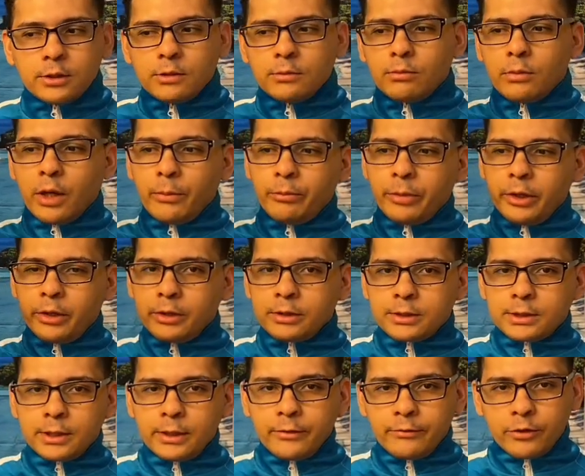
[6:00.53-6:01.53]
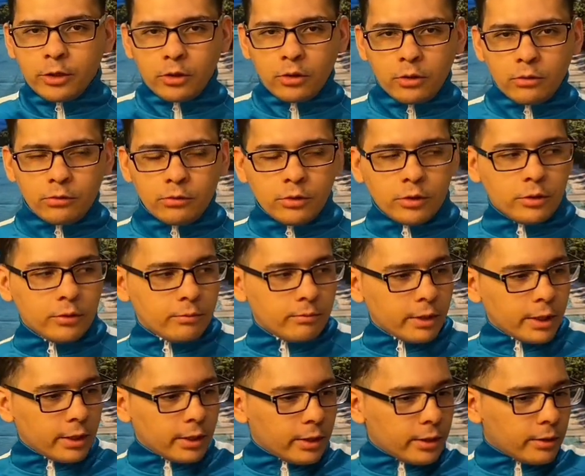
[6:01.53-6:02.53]
My parents, they have their own room,
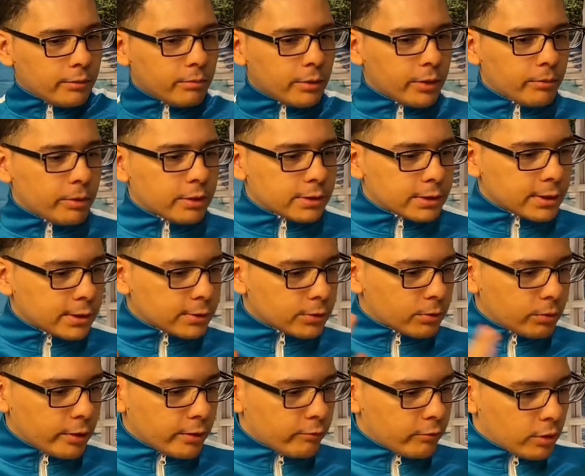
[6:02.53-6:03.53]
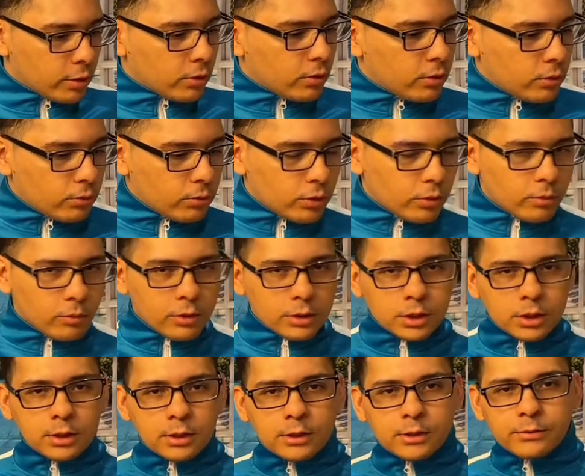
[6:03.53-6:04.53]
and me and my sister, we have our own room,
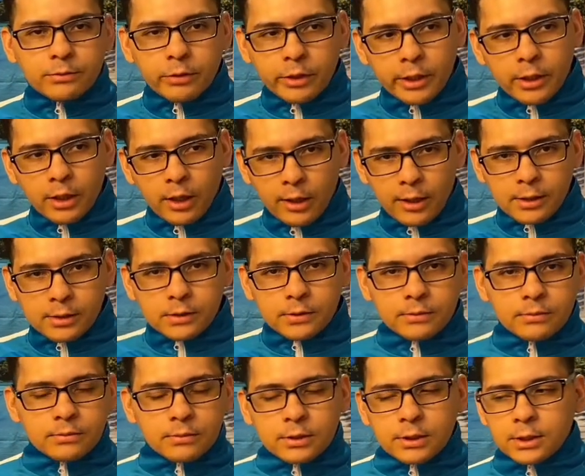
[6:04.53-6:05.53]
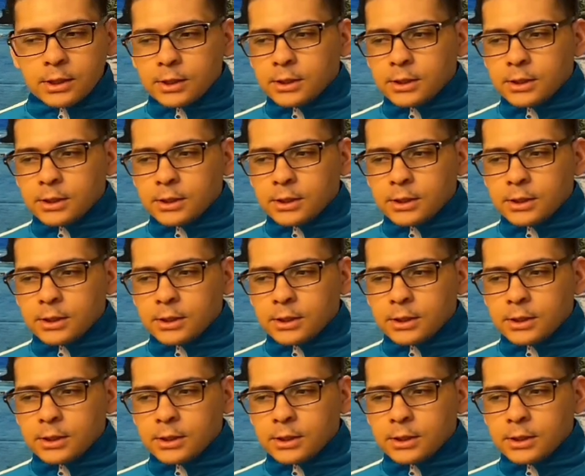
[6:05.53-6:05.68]
which is pretty awesome.